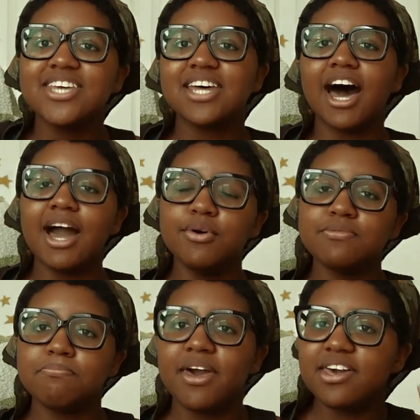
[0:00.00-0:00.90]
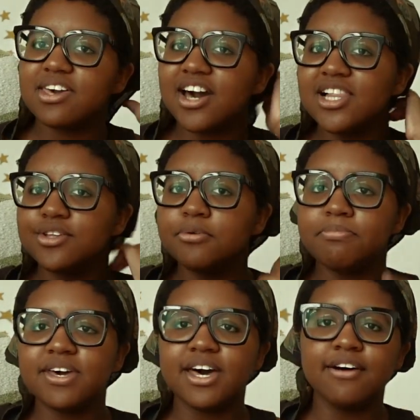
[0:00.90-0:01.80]
that I would make a little
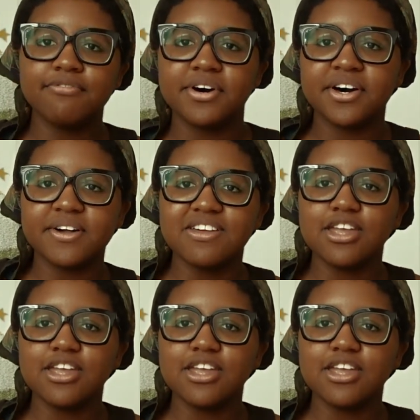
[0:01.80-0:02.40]
bit of a,